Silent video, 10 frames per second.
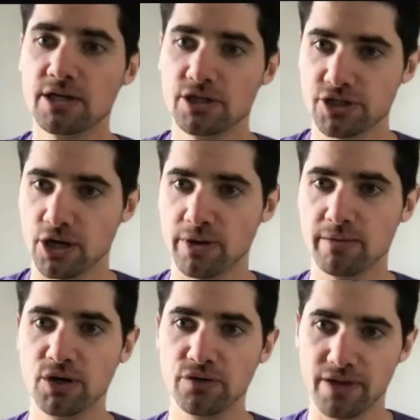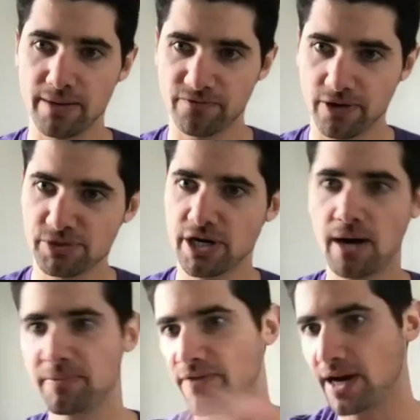So we move them from
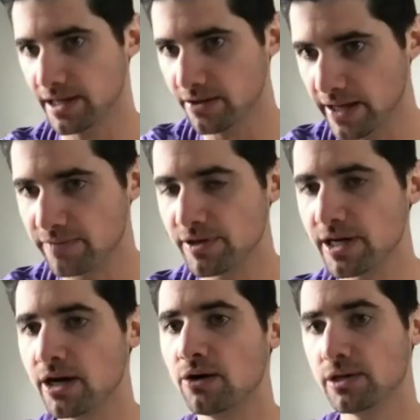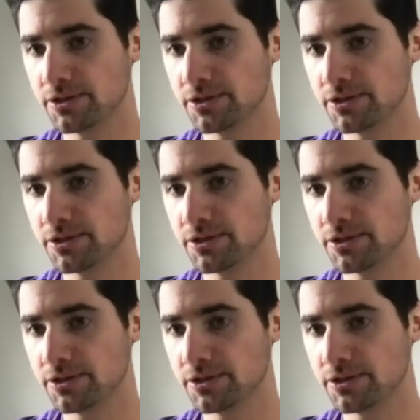Shopify to Klaviyo,